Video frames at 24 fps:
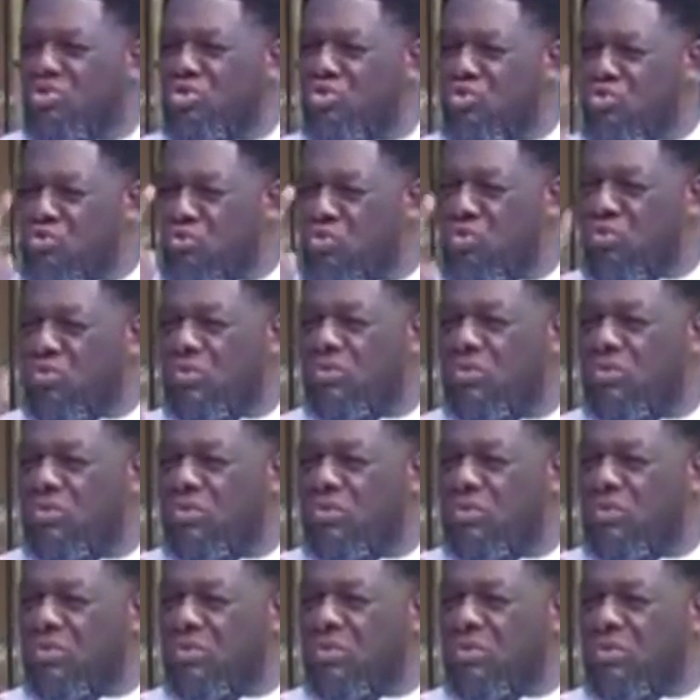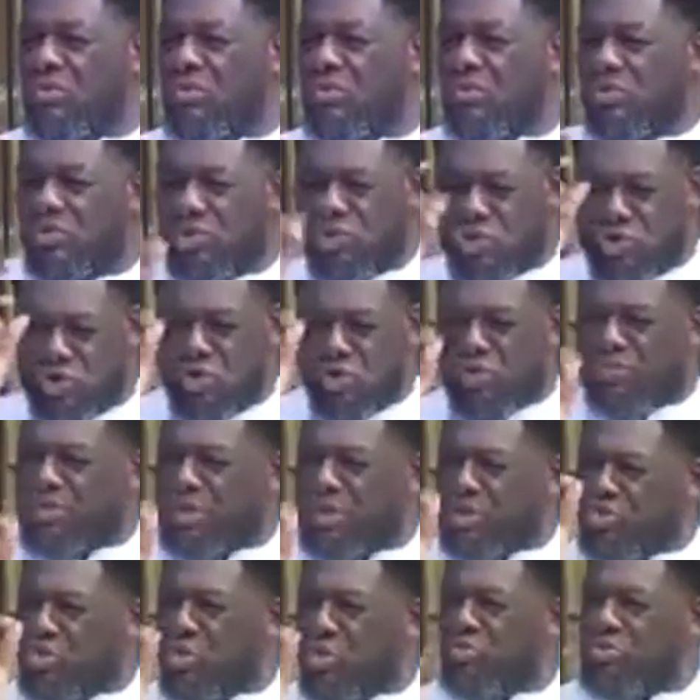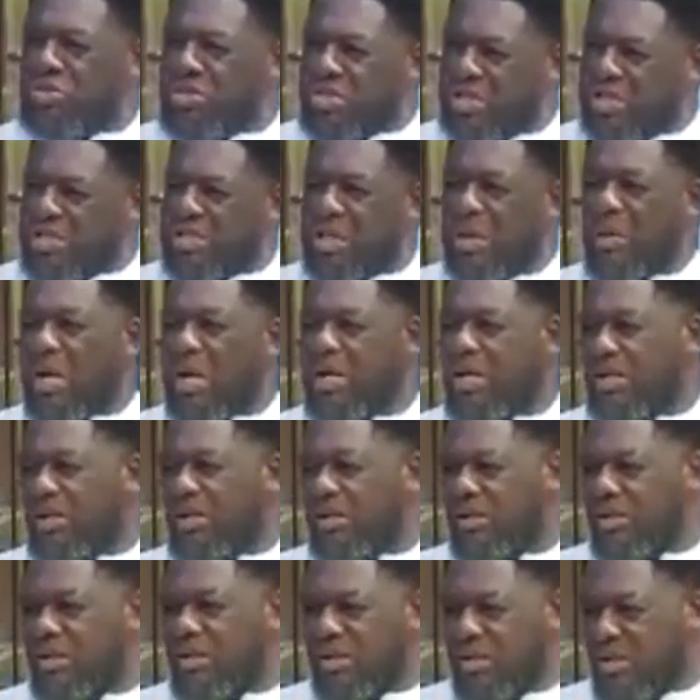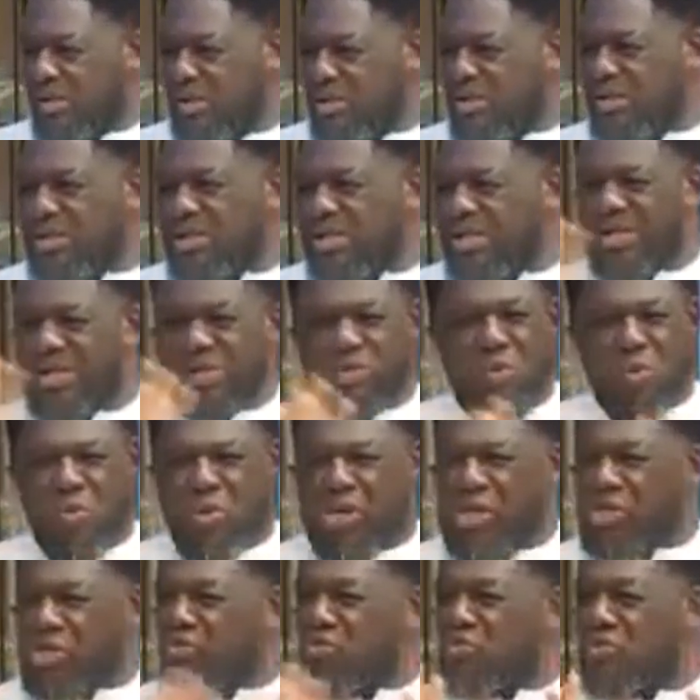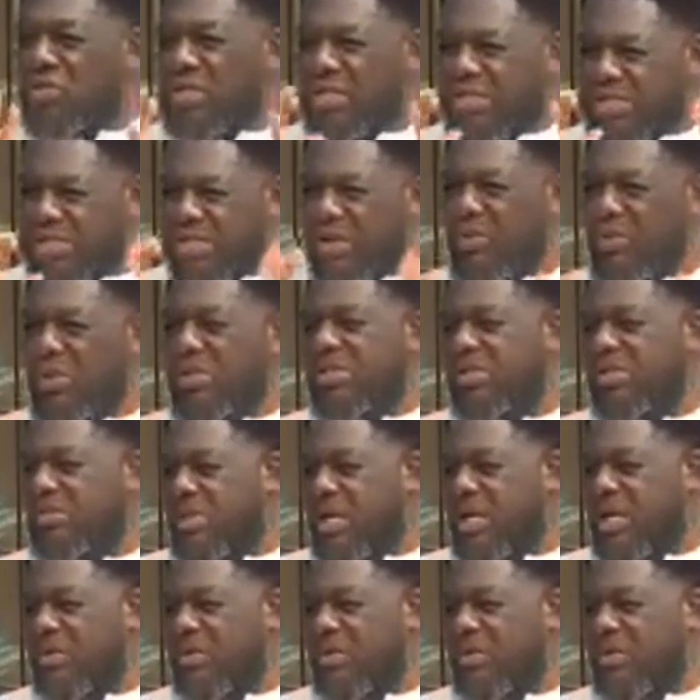Two, stop the job with Shatta Wale. These are the only two things that were in